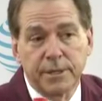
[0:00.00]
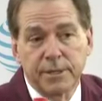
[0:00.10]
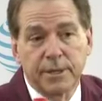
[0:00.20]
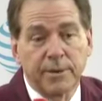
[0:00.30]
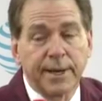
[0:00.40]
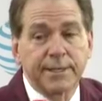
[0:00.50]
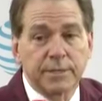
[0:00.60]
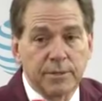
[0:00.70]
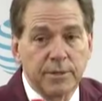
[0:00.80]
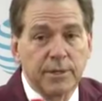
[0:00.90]
I think we got
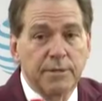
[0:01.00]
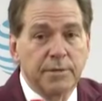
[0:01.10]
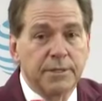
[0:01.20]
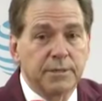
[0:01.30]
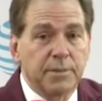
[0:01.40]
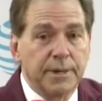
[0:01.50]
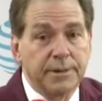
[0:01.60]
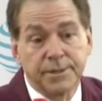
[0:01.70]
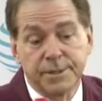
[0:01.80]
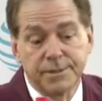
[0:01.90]
some good defensive
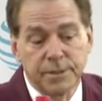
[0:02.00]
players.